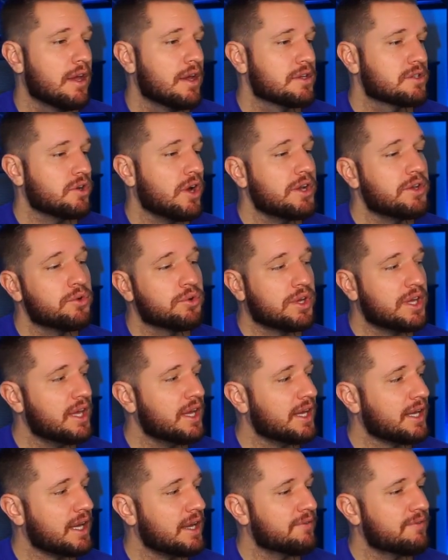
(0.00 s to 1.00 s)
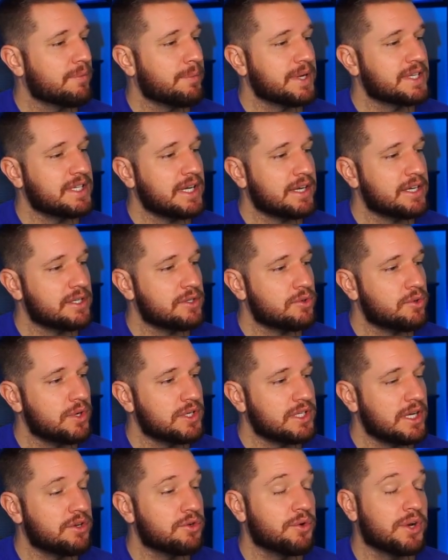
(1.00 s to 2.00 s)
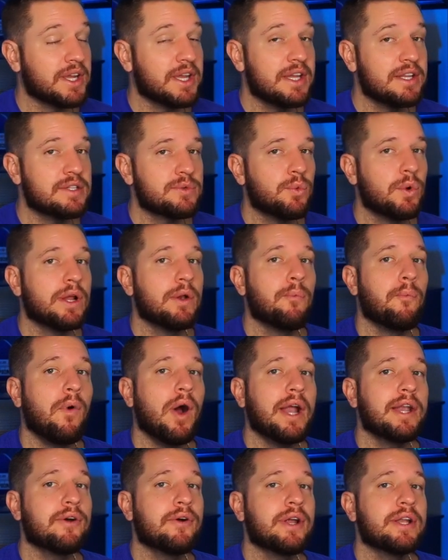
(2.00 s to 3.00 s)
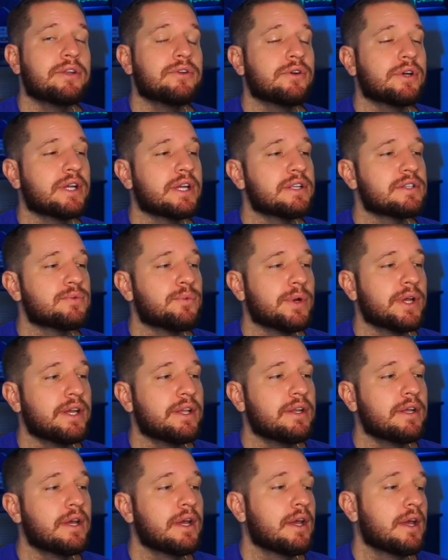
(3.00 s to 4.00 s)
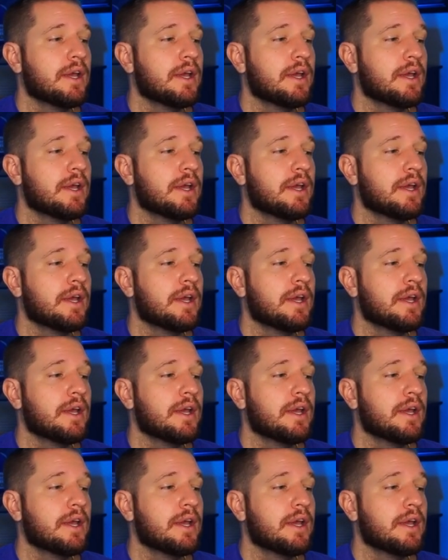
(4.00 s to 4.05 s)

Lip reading: So I do kick, and for my second choice, I do against win. Why do I do against win?